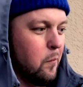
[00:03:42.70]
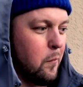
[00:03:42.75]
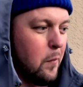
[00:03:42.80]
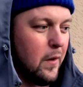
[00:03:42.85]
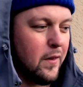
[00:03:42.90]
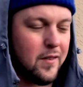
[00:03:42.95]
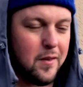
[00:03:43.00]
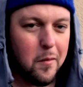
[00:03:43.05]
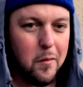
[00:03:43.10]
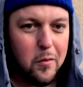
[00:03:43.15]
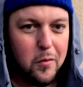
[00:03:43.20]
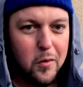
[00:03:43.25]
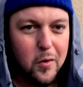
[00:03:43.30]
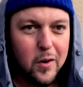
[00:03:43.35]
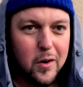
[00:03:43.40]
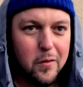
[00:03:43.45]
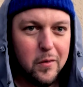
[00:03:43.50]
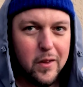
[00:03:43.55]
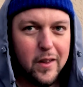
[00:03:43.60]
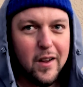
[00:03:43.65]
but some of you are
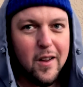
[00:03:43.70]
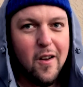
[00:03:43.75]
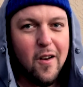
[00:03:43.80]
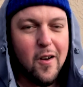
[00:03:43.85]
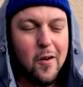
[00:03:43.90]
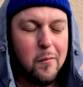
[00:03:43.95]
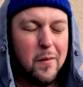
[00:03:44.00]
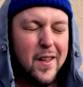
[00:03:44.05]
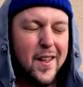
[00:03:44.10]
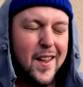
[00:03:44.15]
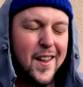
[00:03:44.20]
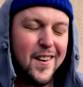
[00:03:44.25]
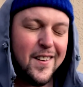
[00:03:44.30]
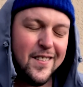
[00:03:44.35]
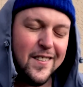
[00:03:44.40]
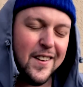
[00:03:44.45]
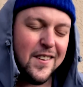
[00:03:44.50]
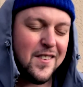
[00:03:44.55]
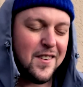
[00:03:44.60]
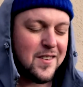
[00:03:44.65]
gonna be like, oh man,
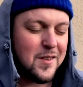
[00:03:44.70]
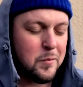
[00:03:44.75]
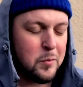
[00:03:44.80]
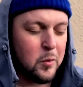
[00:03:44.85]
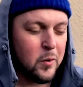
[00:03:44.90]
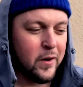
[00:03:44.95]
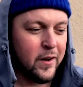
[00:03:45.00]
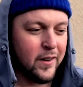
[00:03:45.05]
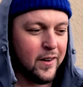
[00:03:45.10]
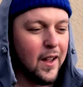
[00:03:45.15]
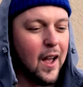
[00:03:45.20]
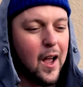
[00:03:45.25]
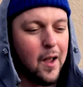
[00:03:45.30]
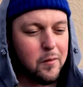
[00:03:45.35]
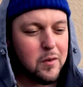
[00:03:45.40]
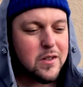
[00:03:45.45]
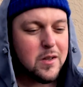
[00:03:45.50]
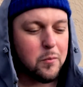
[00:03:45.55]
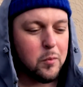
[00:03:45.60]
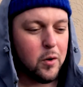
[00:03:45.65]
that's disappointing. I'm
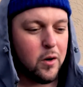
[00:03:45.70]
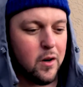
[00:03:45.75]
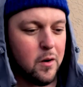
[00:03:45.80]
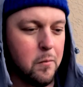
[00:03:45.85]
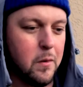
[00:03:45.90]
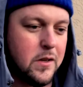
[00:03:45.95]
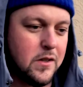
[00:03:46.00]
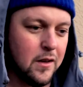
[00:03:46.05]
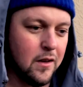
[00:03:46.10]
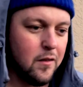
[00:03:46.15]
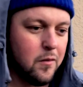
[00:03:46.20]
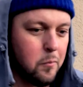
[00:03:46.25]
disappointed in myself.